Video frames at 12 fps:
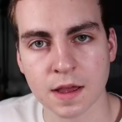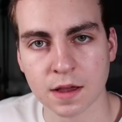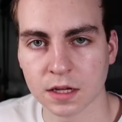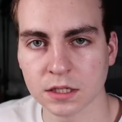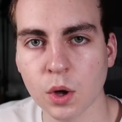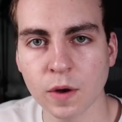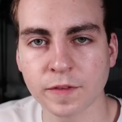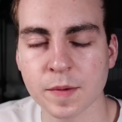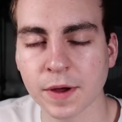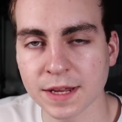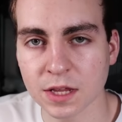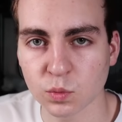Hello
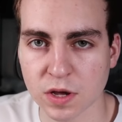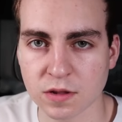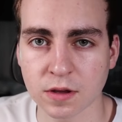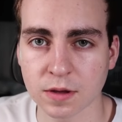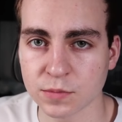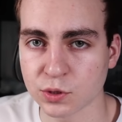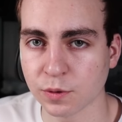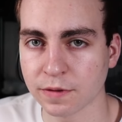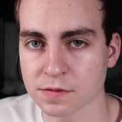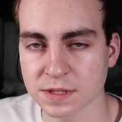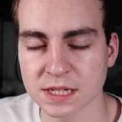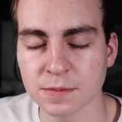everybody and welcome to
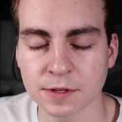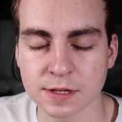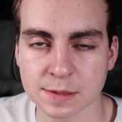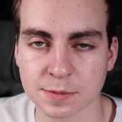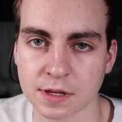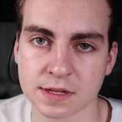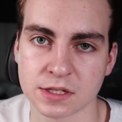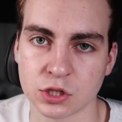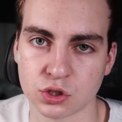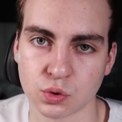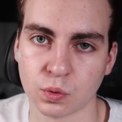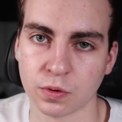another C++
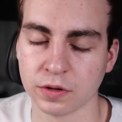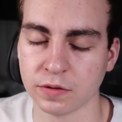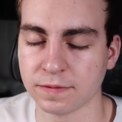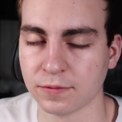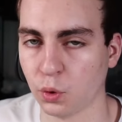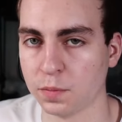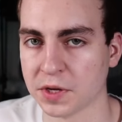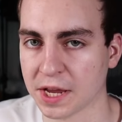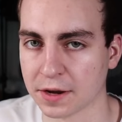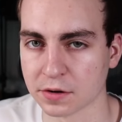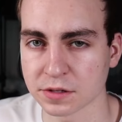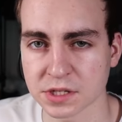tutorial for
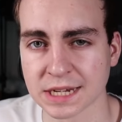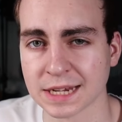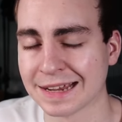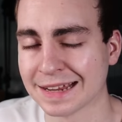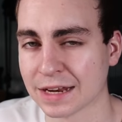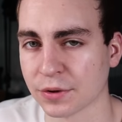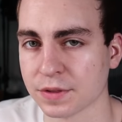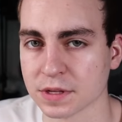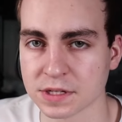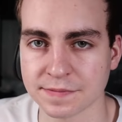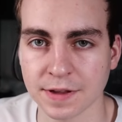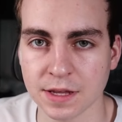beginners. Now in
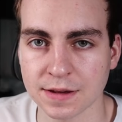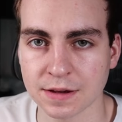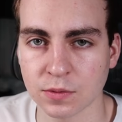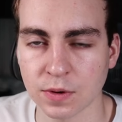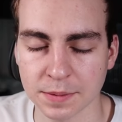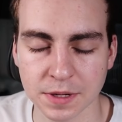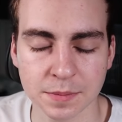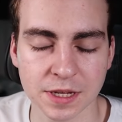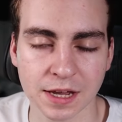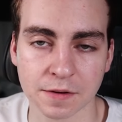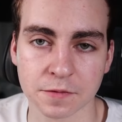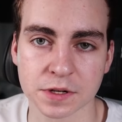this video, I'm going to be
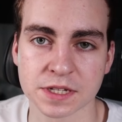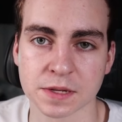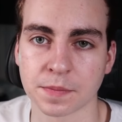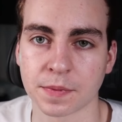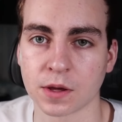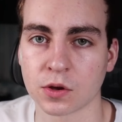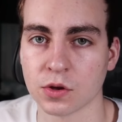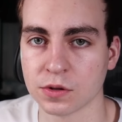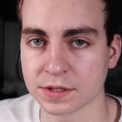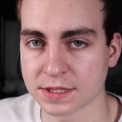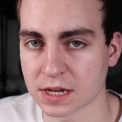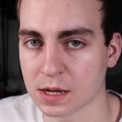covering something
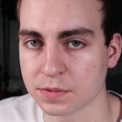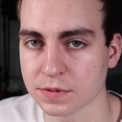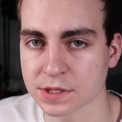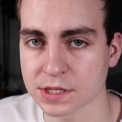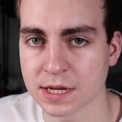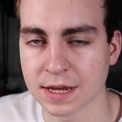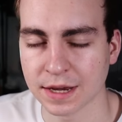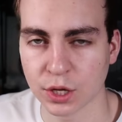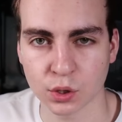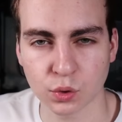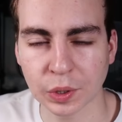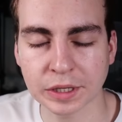called tuples. Now
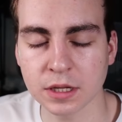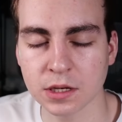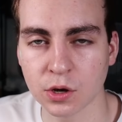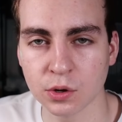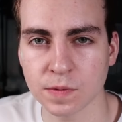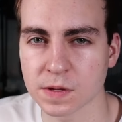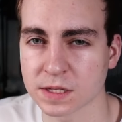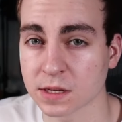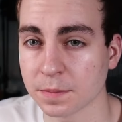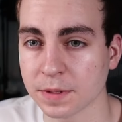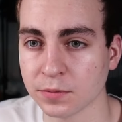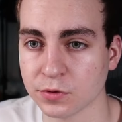I'll quickly note that
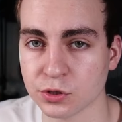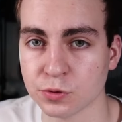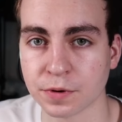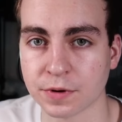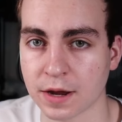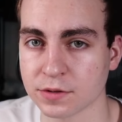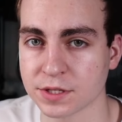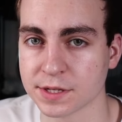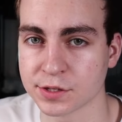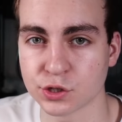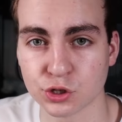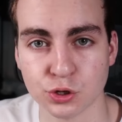some people do pronounce
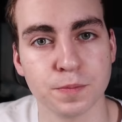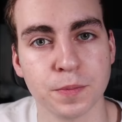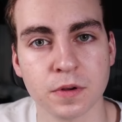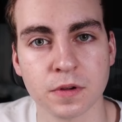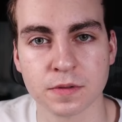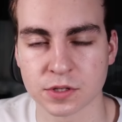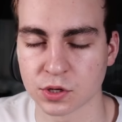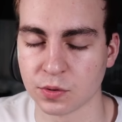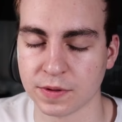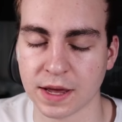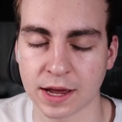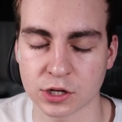this tuple, so
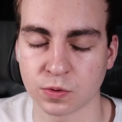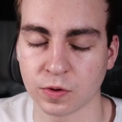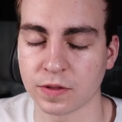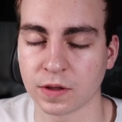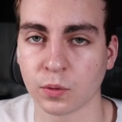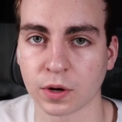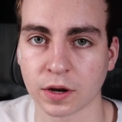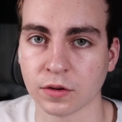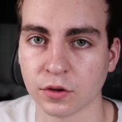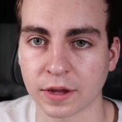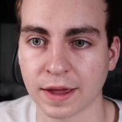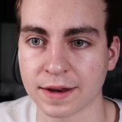the actual thing we're going to
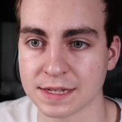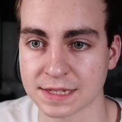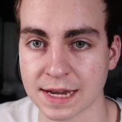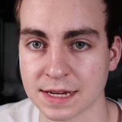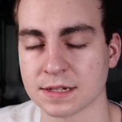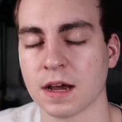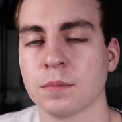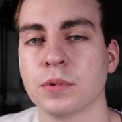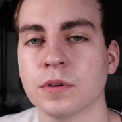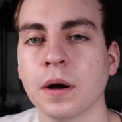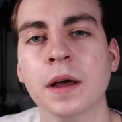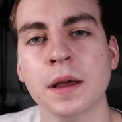look at is a
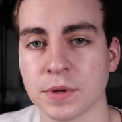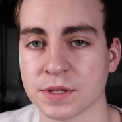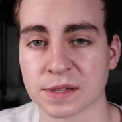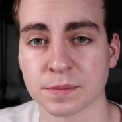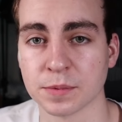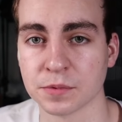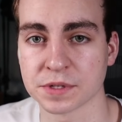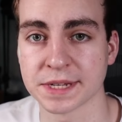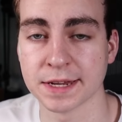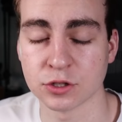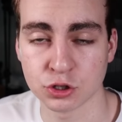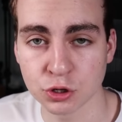tuple, but some people
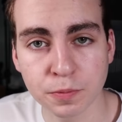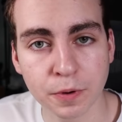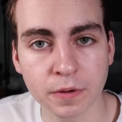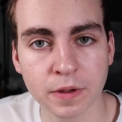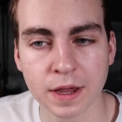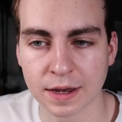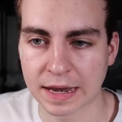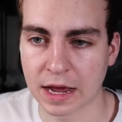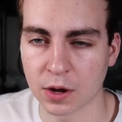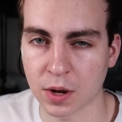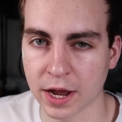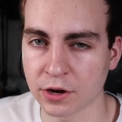say tuple.
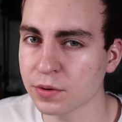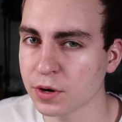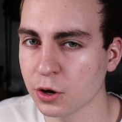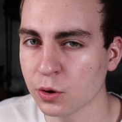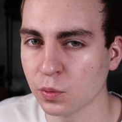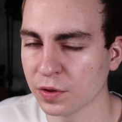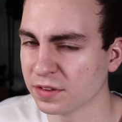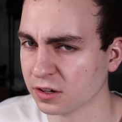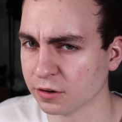Now I don't know what the